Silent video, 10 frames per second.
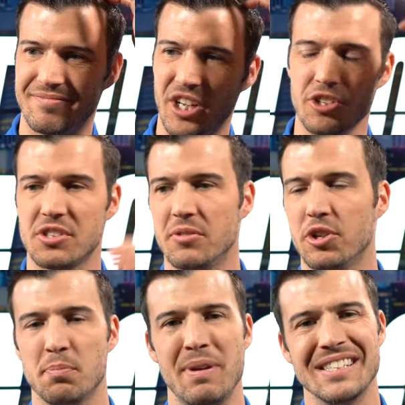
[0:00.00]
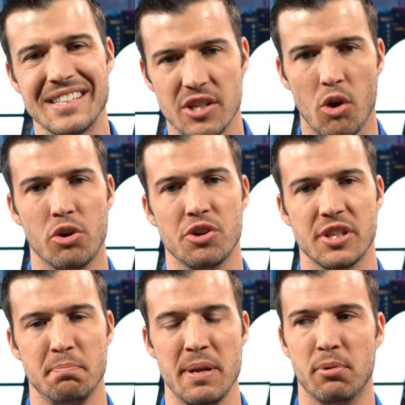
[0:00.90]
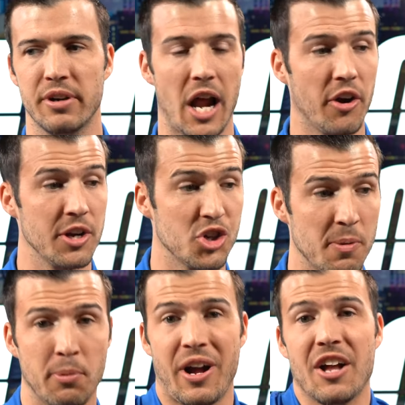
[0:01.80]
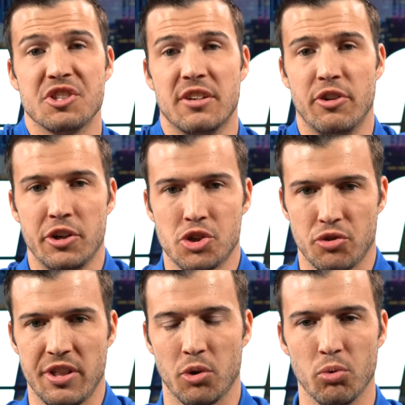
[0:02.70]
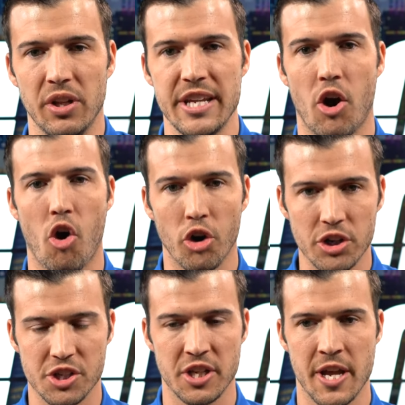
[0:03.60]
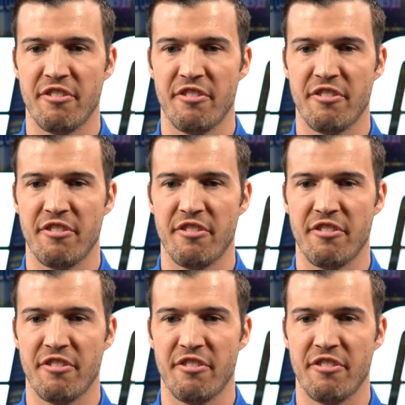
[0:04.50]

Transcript: There's business owners and people in our industry, people outside of our industry that really aren't